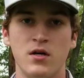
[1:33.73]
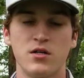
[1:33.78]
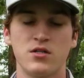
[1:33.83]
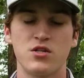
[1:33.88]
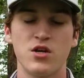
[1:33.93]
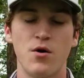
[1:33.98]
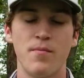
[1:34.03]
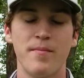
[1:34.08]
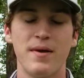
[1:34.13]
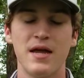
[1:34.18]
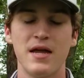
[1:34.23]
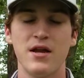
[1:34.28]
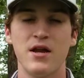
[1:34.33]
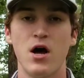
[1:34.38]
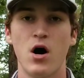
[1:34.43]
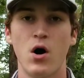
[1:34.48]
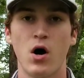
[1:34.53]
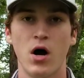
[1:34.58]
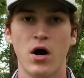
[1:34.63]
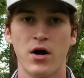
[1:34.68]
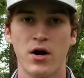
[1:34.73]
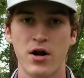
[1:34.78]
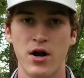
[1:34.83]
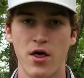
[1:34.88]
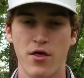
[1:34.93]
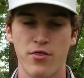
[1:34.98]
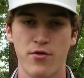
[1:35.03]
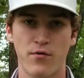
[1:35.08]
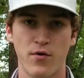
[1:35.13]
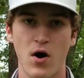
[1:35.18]
So me and Noah are gonna
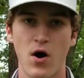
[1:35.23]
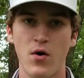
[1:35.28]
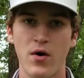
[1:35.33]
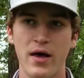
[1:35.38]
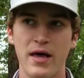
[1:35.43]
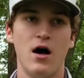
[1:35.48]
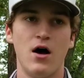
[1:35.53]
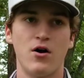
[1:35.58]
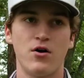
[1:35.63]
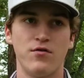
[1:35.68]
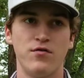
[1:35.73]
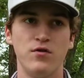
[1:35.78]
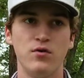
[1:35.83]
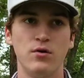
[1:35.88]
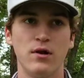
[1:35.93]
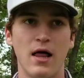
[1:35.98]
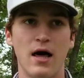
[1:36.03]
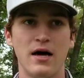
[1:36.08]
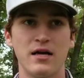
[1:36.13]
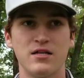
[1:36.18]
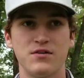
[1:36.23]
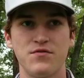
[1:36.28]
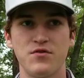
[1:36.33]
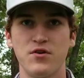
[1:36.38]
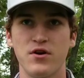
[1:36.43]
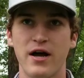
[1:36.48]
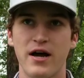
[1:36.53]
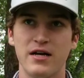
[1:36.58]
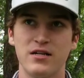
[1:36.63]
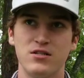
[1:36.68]
throw it on a few lines for you
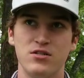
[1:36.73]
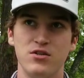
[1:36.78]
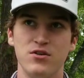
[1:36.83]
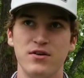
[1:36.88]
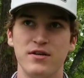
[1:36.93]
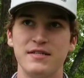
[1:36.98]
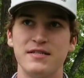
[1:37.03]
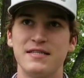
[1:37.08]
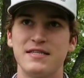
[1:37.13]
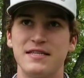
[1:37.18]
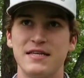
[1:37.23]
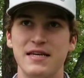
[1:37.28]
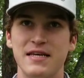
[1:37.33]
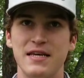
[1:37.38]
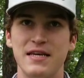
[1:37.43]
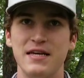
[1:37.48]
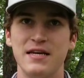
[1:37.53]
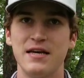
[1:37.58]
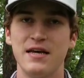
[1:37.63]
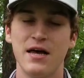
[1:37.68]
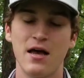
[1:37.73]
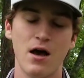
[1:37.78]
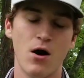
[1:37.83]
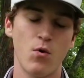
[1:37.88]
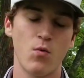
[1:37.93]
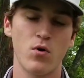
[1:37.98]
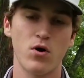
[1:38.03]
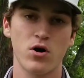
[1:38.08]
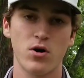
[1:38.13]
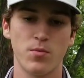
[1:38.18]
guys so you can see how
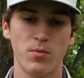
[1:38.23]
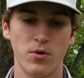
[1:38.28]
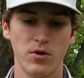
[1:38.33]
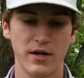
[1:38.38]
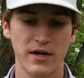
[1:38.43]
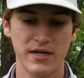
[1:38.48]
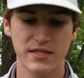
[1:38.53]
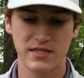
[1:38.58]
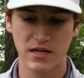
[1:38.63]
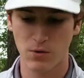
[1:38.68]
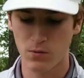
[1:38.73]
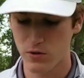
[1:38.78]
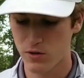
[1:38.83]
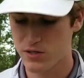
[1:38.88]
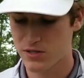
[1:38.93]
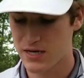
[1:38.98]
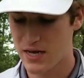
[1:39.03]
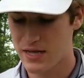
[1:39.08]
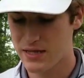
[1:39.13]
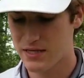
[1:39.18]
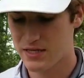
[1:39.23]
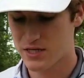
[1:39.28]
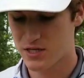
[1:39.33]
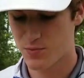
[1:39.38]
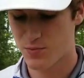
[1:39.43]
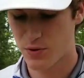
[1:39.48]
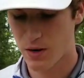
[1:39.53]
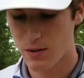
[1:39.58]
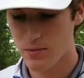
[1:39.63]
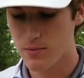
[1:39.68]
workable it is. I will say this is
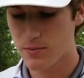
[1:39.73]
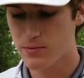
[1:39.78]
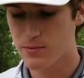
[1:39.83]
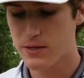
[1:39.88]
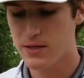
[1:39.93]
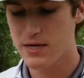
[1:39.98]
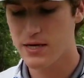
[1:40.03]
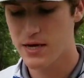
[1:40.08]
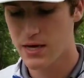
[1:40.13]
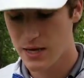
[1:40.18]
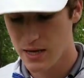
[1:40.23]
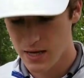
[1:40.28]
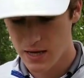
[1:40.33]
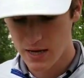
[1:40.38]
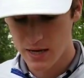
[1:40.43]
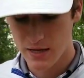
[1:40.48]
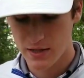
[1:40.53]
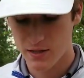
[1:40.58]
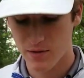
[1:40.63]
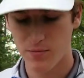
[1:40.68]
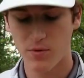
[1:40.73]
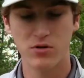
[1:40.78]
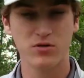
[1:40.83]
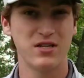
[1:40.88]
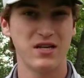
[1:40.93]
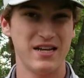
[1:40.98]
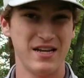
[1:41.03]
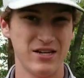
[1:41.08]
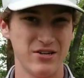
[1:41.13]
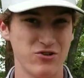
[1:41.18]
probably the most
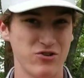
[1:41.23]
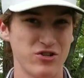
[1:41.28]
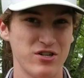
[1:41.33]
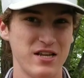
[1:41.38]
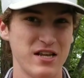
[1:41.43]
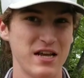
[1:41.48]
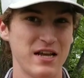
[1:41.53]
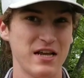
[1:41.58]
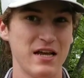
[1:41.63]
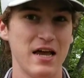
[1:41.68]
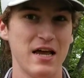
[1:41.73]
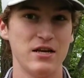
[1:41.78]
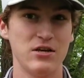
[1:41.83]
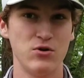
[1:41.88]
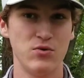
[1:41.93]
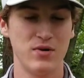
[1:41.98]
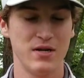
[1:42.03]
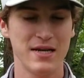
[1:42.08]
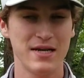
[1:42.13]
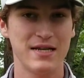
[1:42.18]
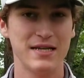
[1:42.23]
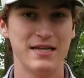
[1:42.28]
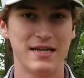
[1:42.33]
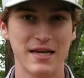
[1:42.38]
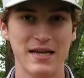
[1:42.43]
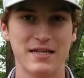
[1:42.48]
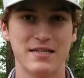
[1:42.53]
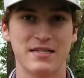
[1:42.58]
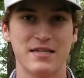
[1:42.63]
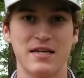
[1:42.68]
interesting and unique
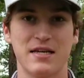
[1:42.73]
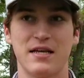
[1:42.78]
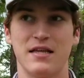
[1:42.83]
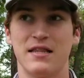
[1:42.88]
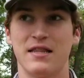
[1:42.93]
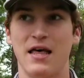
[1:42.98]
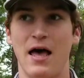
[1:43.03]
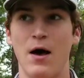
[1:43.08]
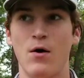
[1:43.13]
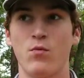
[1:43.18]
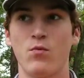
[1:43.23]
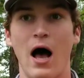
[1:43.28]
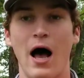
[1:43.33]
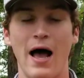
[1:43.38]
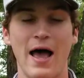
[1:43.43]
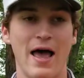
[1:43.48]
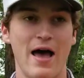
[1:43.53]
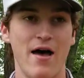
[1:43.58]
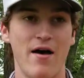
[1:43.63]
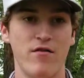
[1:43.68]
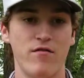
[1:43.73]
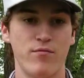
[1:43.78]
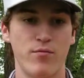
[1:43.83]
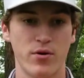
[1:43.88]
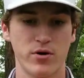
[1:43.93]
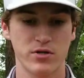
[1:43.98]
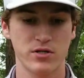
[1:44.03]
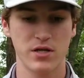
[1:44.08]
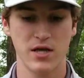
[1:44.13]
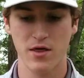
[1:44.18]
disc that I have
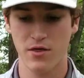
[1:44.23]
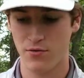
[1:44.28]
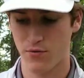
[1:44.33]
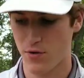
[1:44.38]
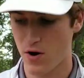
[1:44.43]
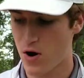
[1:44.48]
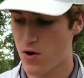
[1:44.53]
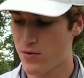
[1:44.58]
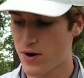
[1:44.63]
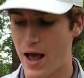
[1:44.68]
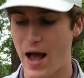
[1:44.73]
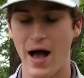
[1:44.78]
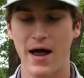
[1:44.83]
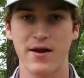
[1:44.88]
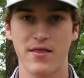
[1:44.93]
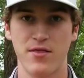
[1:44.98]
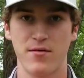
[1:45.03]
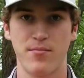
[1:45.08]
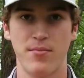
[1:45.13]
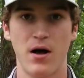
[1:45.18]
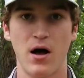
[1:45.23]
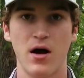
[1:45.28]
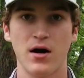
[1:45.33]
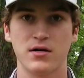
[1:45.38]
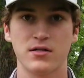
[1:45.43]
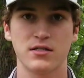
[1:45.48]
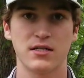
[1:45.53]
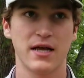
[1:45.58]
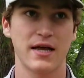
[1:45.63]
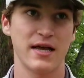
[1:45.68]
personally thrown out of the
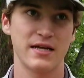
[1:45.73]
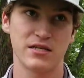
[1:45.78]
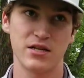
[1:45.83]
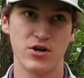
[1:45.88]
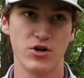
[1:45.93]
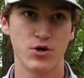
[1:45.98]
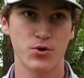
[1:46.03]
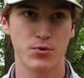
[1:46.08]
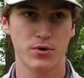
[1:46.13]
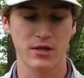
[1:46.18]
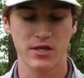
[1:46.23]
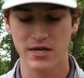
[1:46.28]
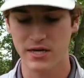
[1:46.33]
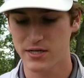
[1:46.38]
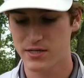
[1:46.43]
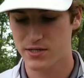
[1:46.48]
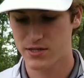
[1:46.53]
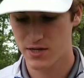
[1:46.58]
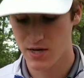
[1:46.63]
box, like as a new release.